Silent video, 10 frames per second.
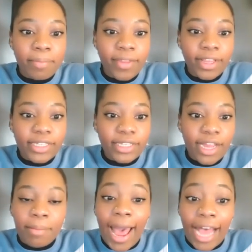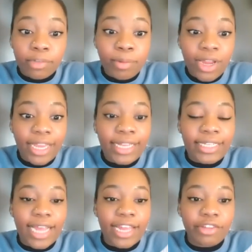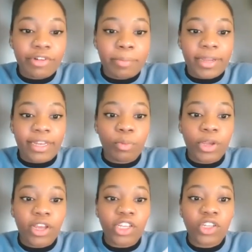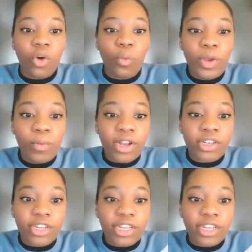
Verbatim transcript: this um, ask block inside the repeat because we want to